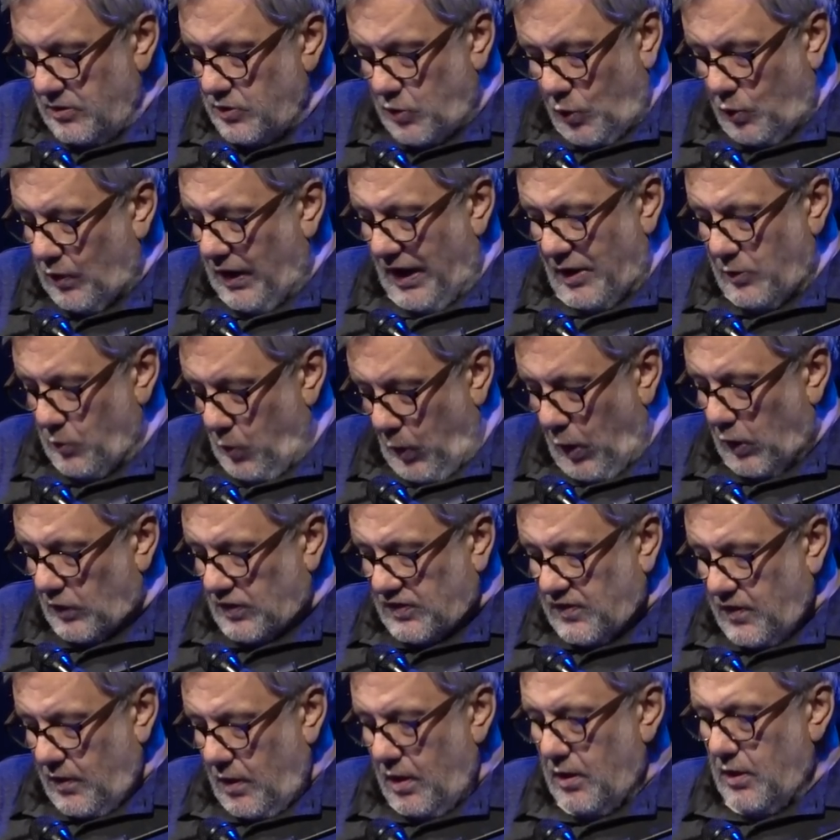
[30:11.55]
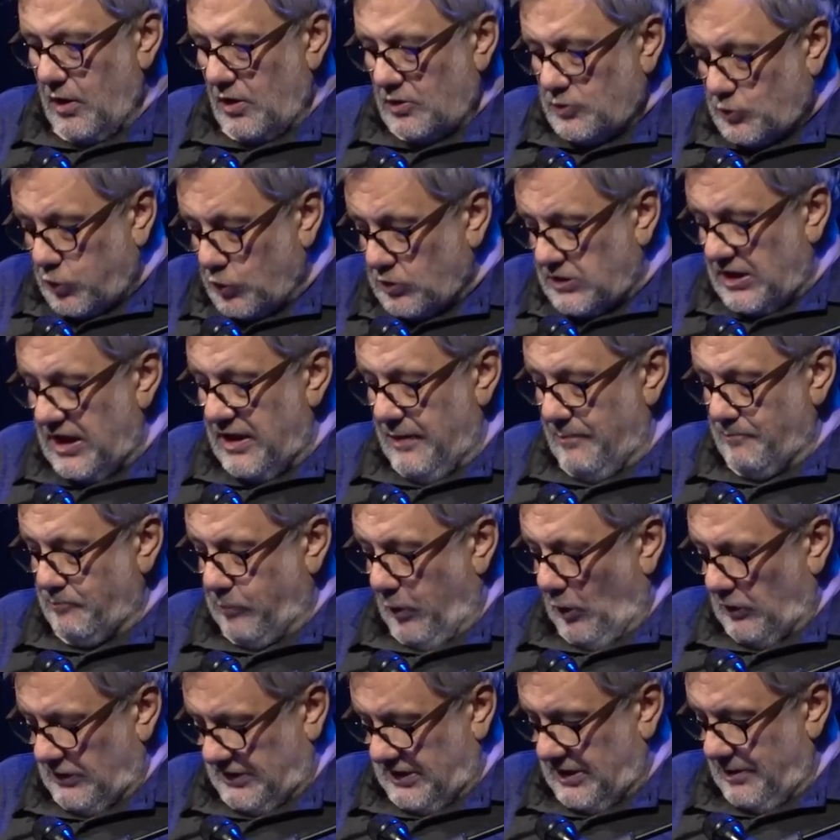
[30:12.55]
You can what? Do the
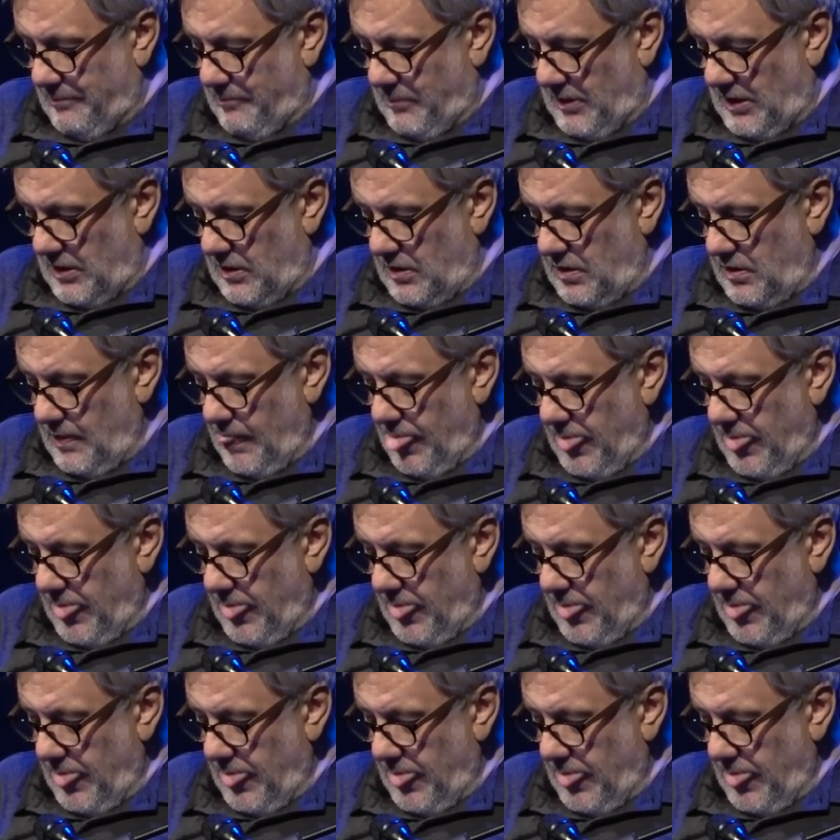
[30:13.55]
impossible.